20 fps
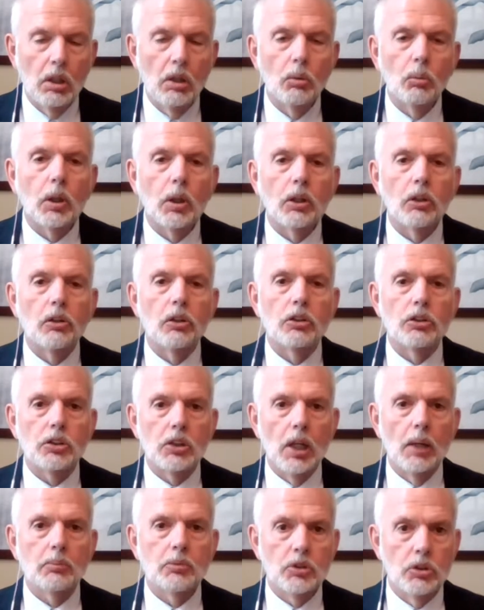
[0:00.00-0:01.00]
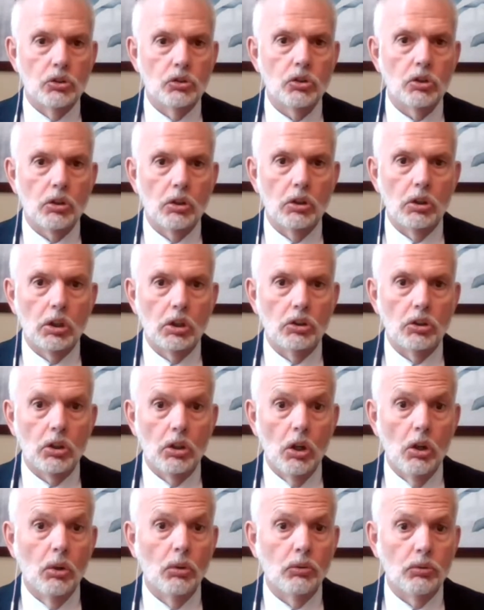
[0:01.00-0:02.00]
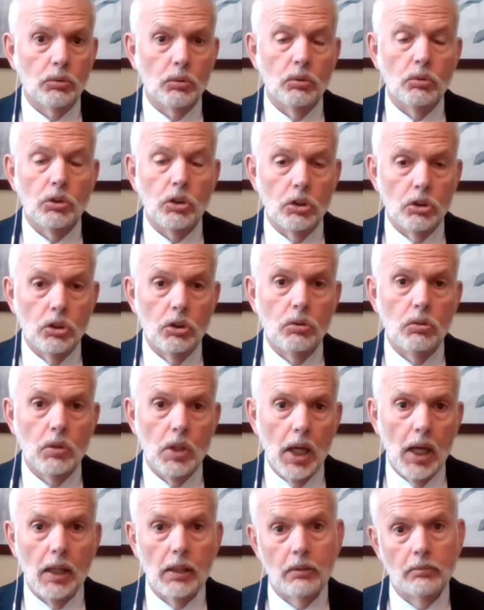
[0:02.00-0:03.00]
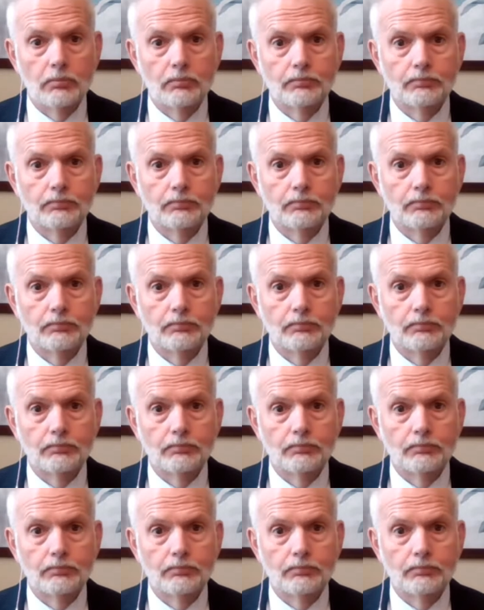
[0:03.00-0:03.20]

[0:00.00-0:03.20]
What are the steps that you're going to go through to do that?